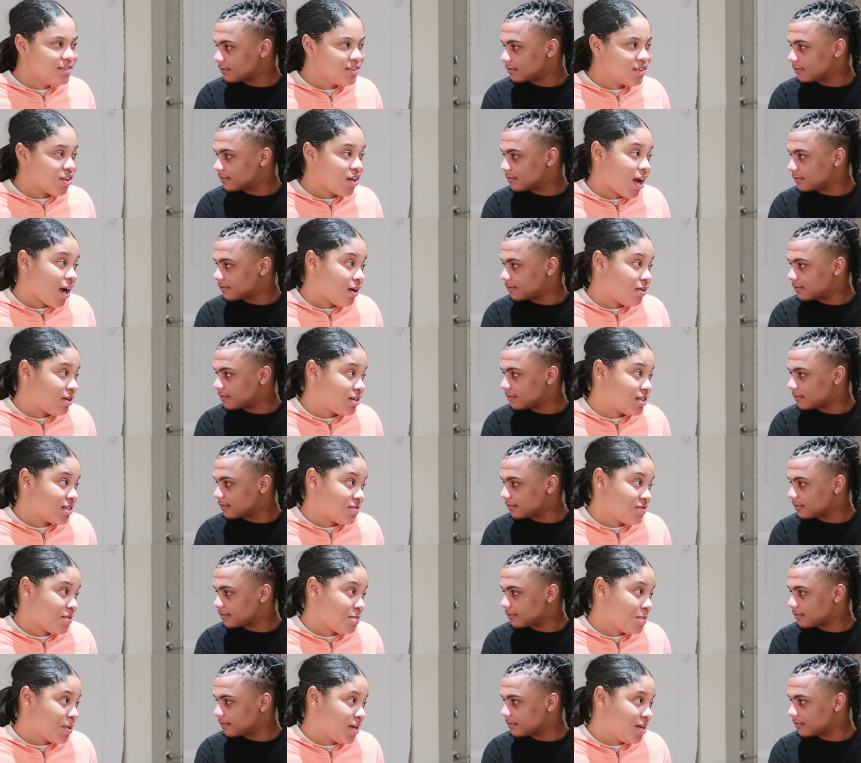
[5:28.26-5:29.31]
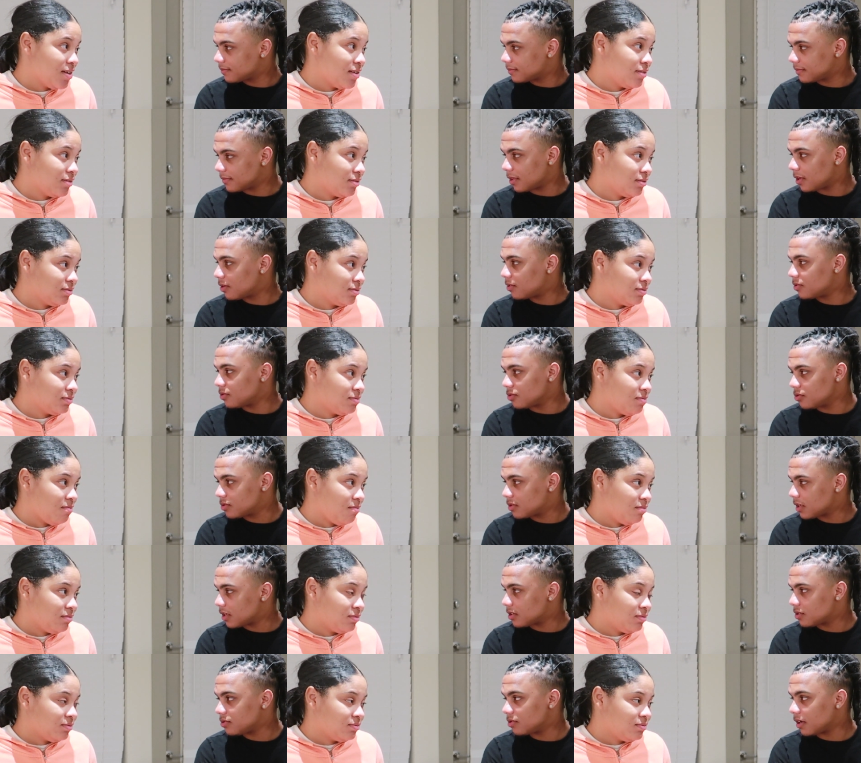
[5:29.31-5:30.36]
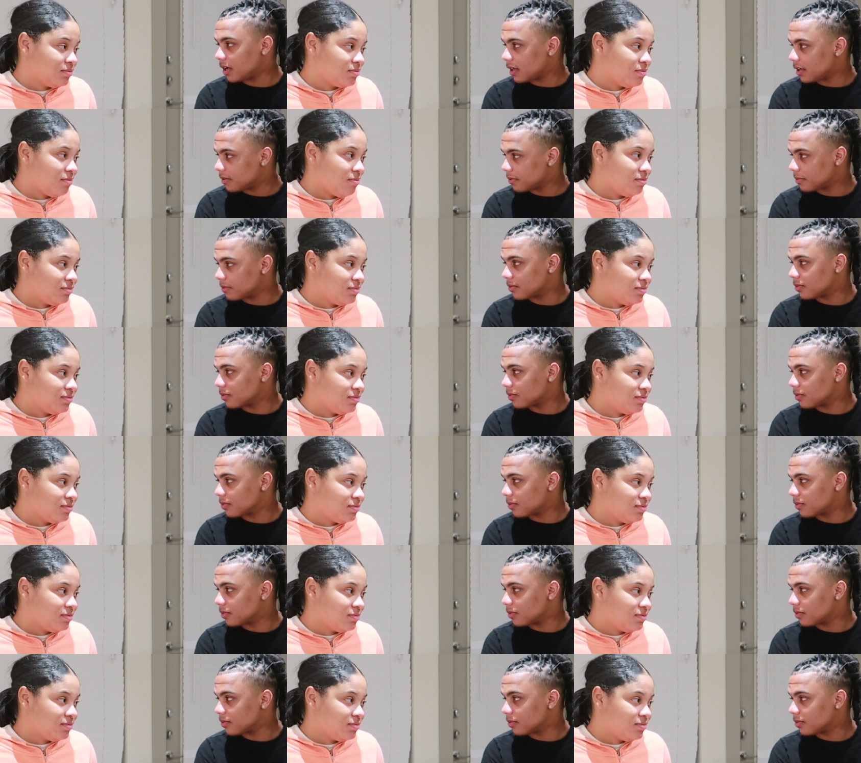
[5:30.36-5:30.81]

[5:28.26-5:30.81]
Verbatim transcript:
Speaker 1: You got a question for me?
Speaker 2: No, you said you got a